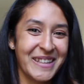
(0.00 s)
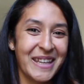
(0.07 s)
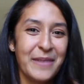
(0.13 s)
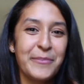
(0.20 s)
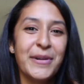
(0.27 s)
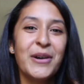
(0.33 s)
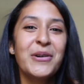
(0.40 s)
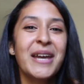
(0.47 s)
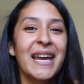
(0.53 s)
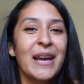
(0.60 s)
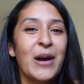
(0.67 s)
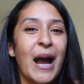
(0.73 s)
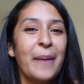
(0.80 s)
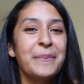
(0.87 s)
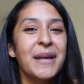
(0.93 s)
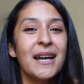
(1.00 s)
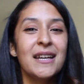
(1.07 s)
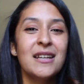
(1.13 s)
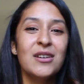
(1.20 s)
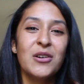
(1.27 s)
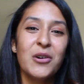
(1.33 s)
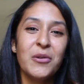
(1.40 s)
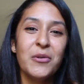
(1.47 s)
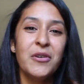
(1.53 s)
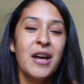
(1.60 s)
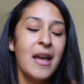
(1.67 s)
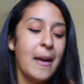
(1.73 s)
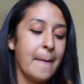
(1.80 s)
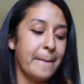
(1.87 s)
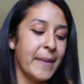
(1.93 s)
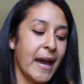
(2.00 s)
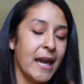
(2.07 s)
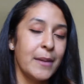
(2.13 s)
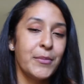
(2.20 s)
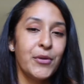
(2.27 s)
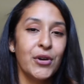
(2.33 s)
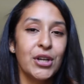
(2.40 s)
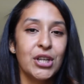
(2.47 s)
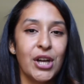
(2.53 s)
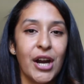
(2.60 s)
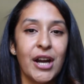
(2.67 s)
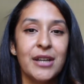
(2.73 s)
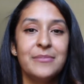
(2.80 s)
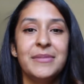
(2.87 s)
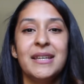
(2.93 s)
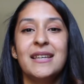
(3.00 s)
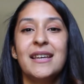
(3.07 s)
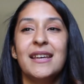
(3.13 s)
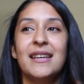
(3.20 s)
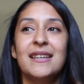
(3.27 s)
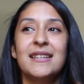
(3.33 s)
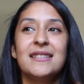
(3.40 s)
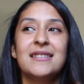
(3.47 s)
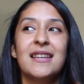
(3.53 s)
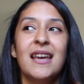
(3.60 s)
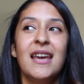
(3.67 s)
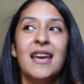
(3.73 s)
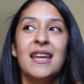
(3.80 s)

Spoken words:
But okay, I'm not gonna go buying more yarn because